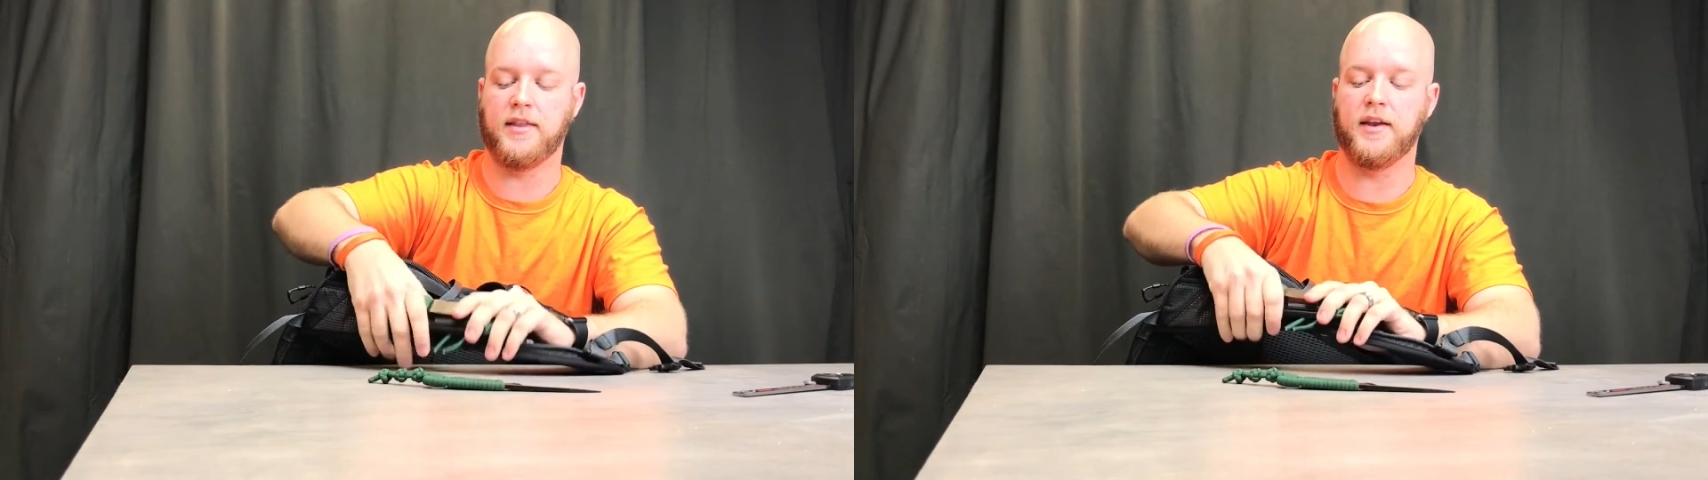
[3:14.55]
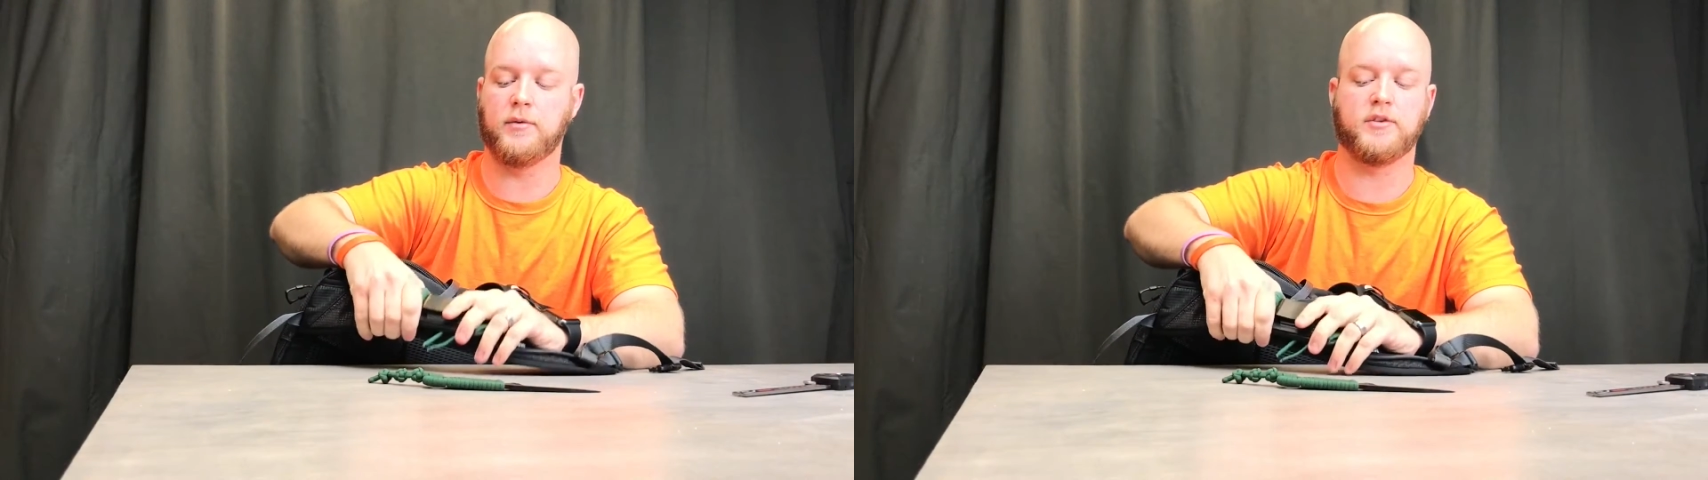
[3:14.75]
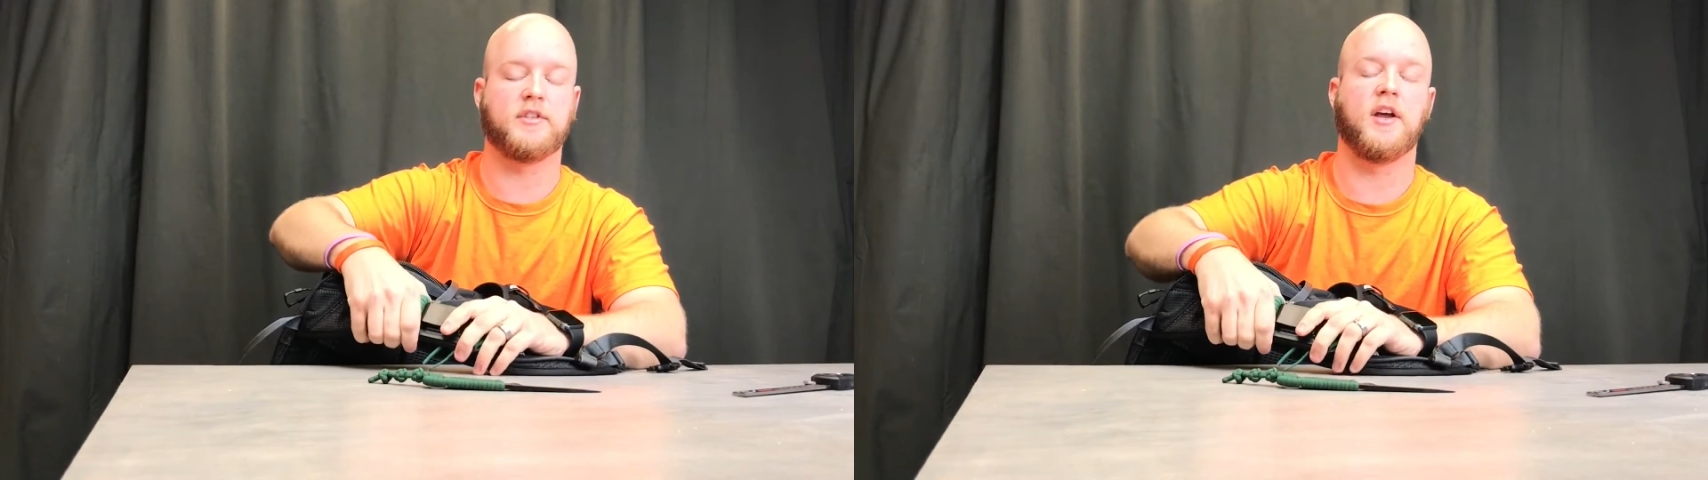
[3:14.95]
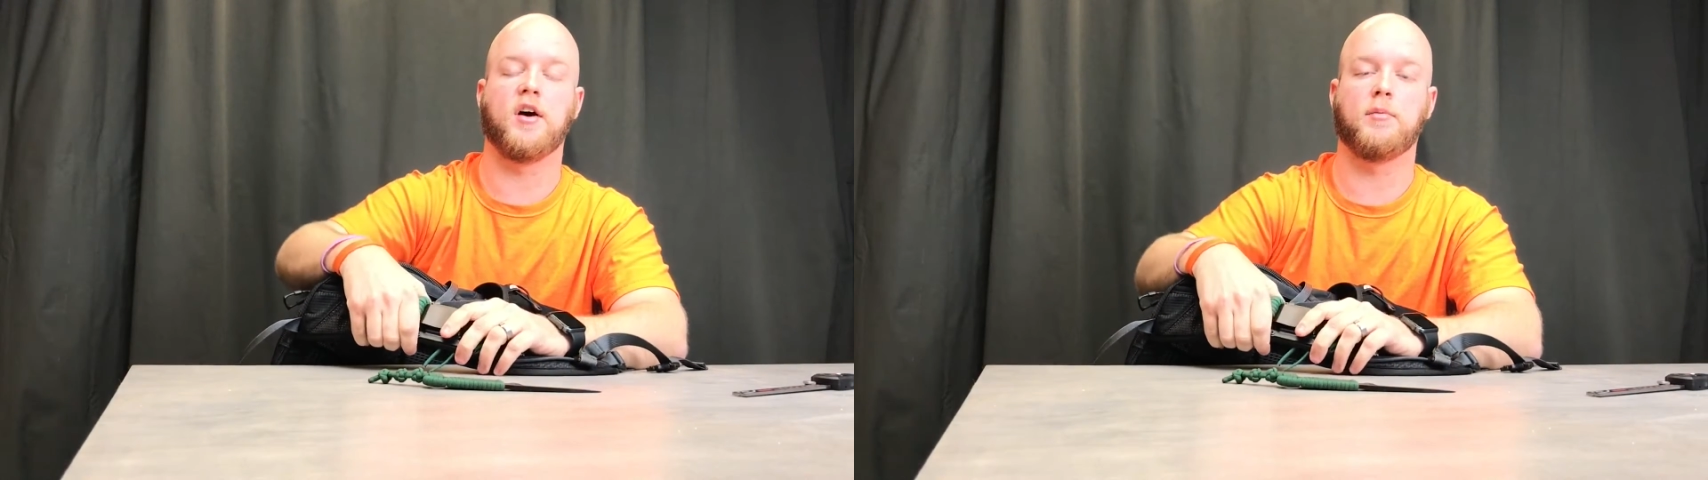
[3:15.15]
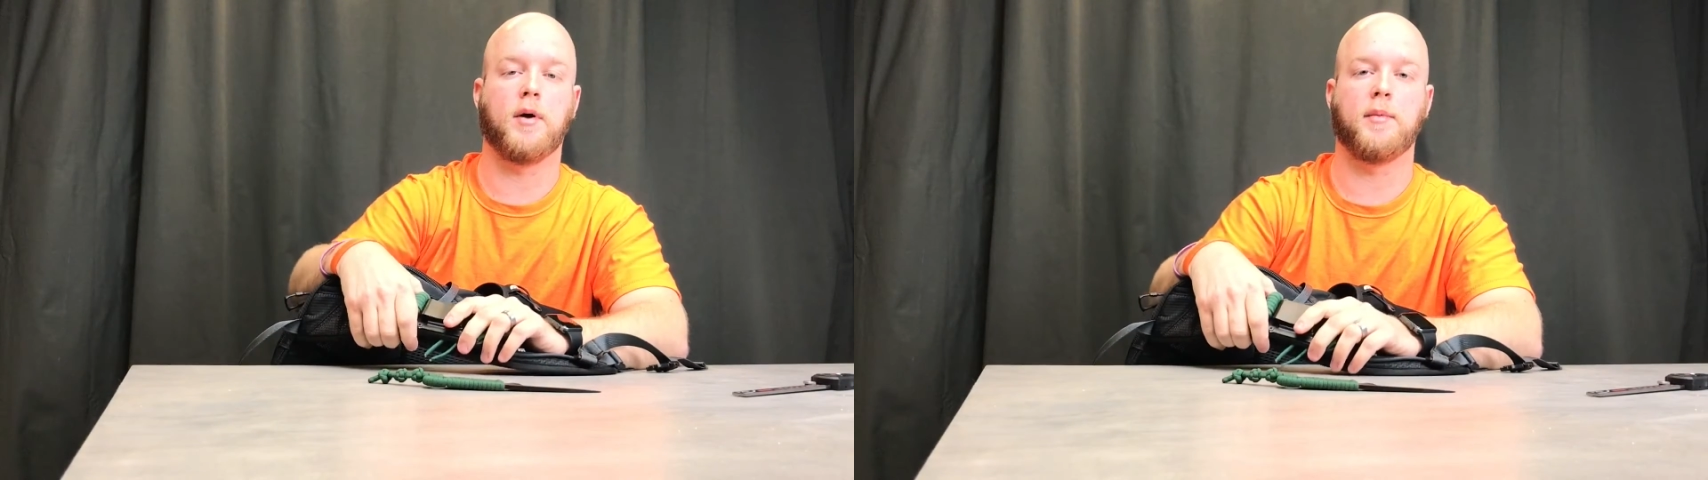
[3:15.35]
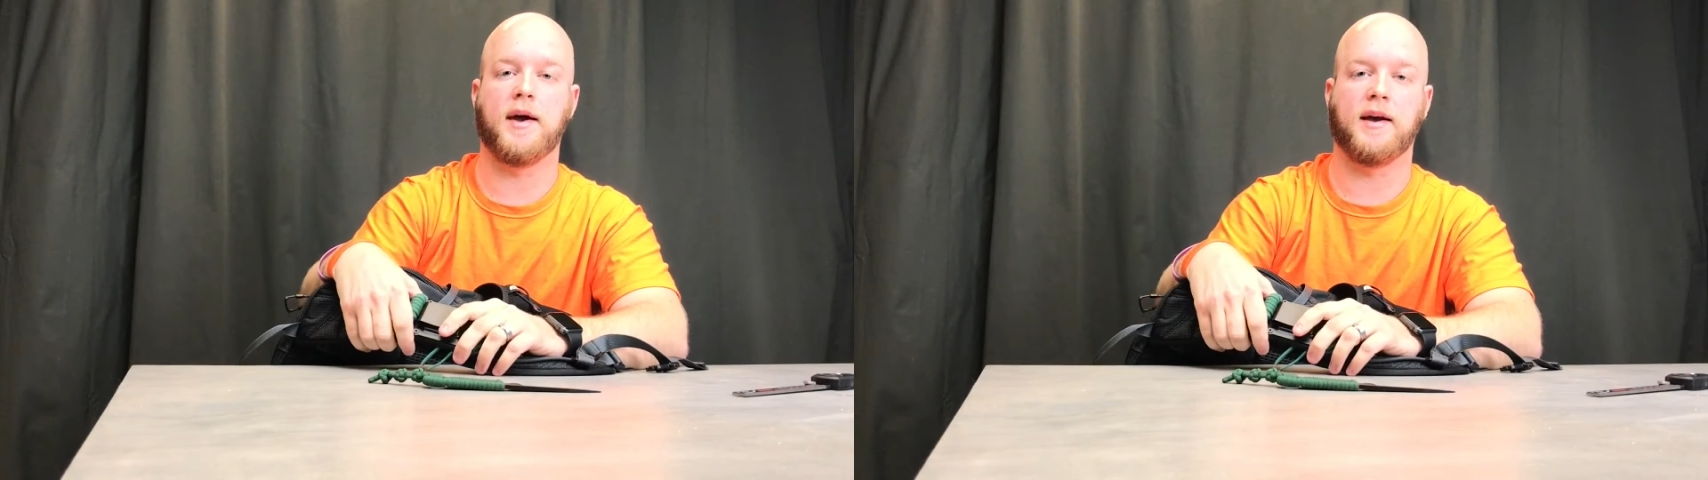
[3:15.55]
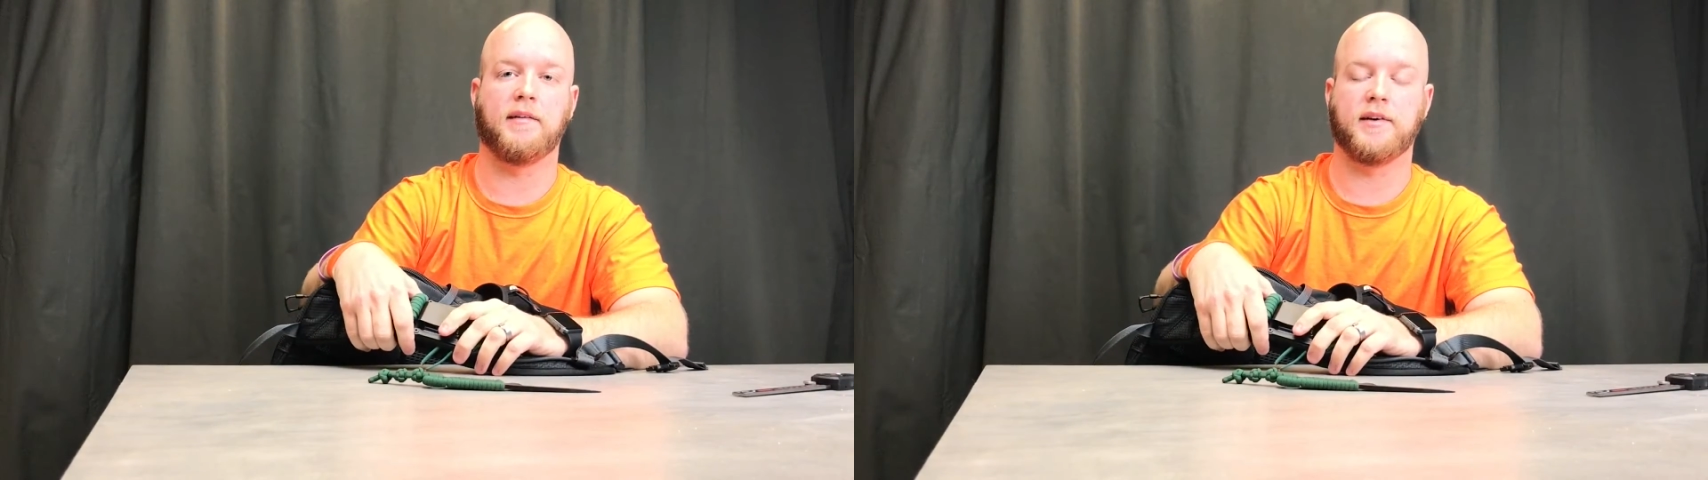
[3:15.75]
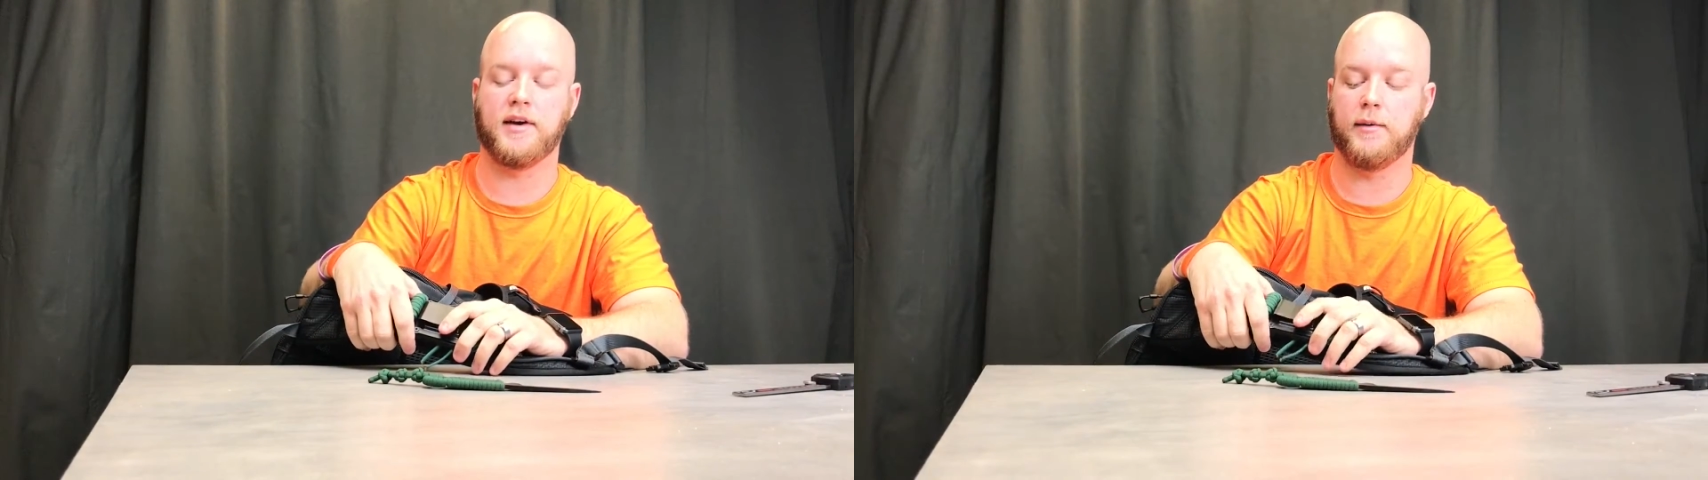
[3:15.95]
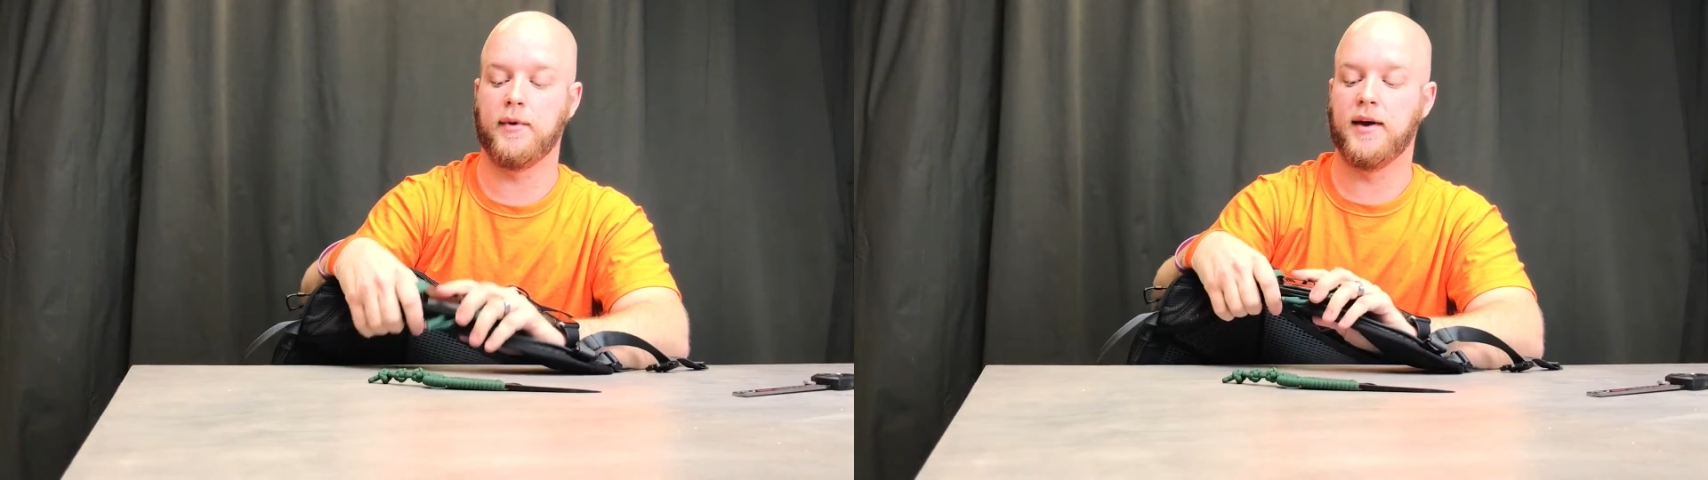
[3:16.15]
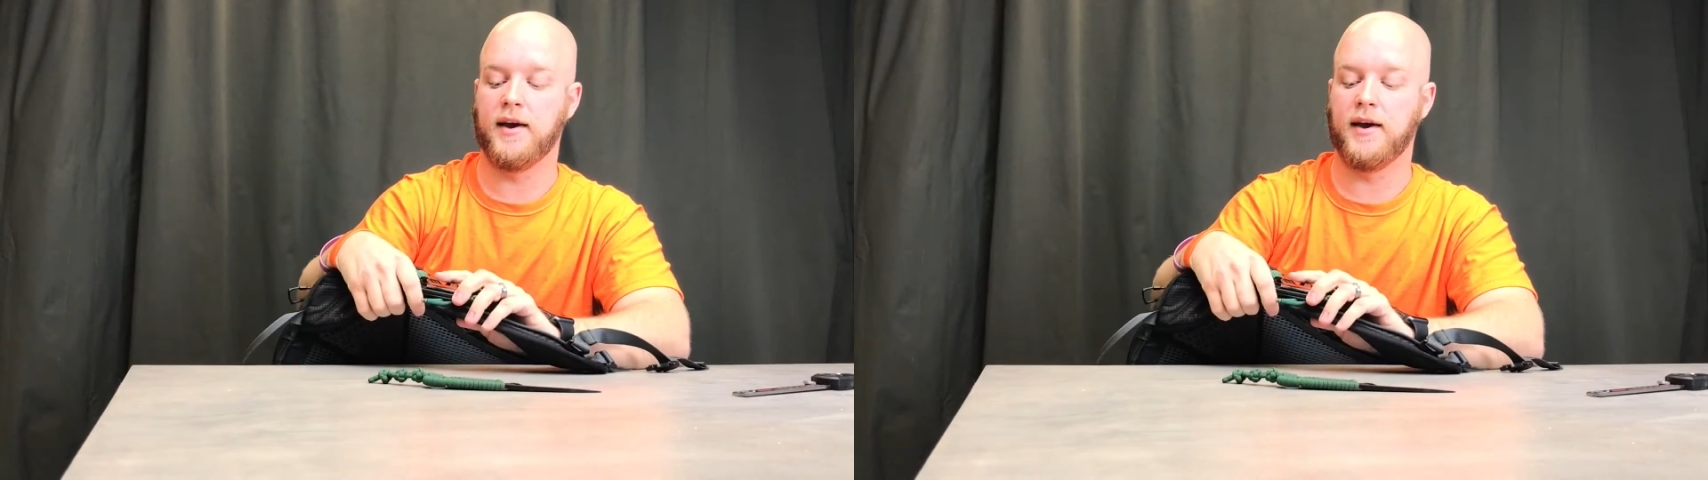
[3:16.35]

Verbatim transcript: and then it would stay on my bag every time.